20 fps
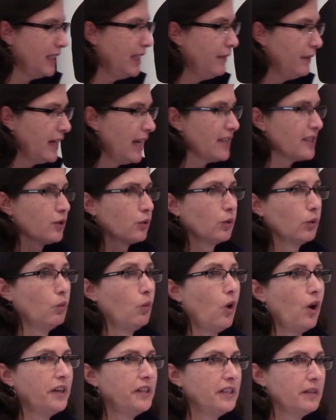He even has a
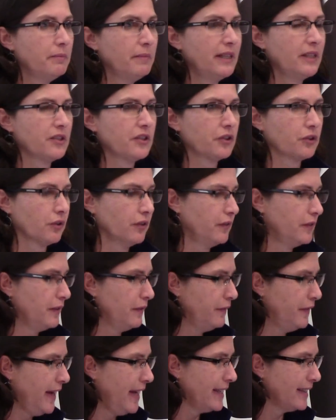Rwandan minister of
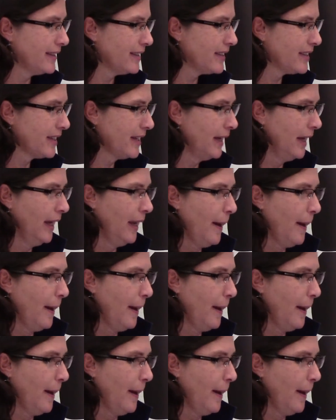defense,